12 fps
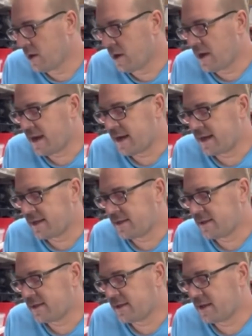
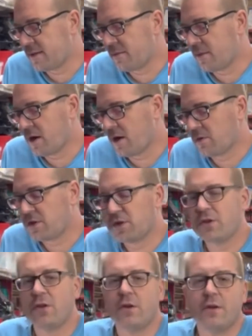And um, I was
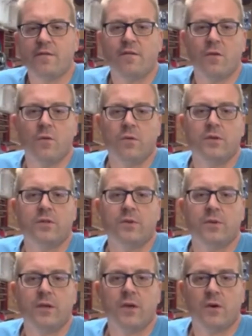just looking forward to
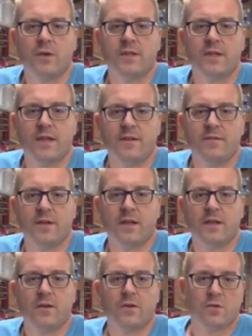a nice
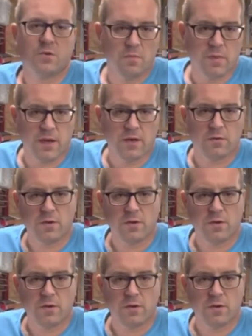evening, nice meal,